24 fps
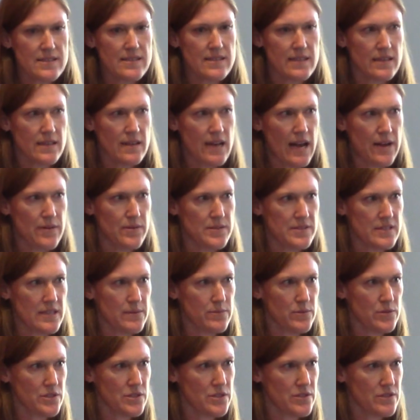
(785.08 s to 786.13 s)
that I was
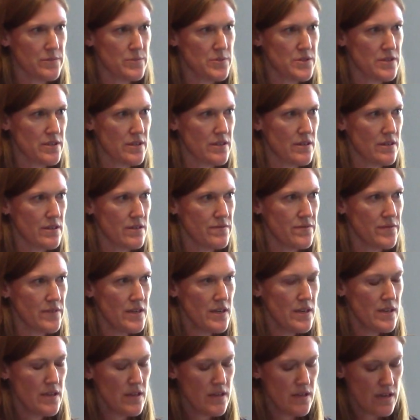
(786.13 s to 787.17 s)
able to observe
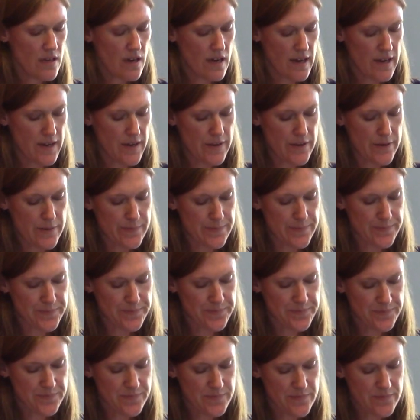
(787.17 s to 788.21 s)

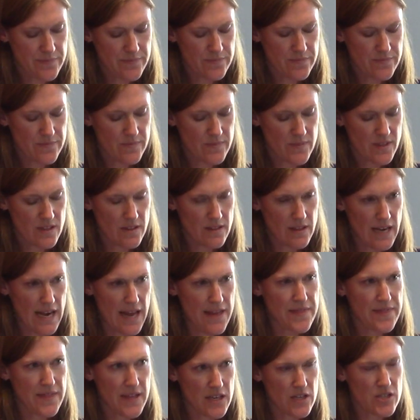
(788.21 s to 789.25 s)
that I
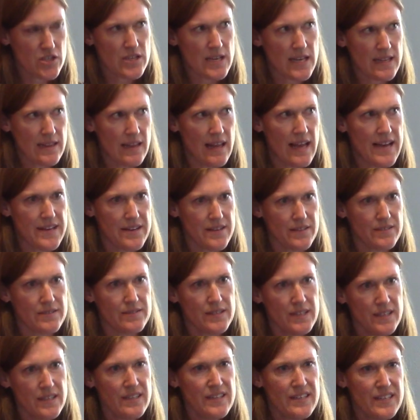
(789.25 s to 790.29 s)
think shed light on
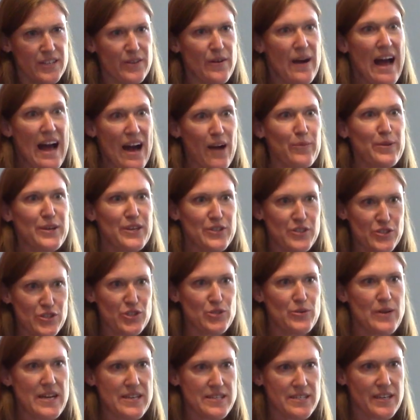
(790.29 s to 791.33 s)
how we could
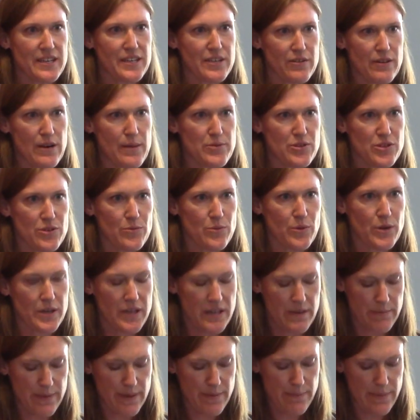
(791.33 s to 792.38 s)
do anti-corruption work
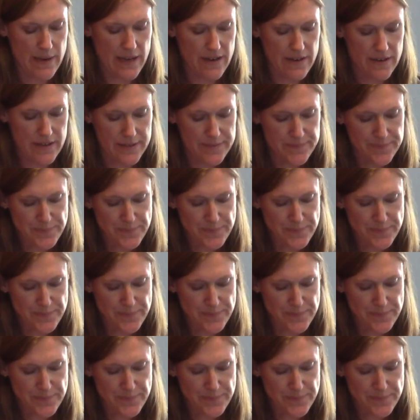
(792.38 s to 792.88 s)
a bit better.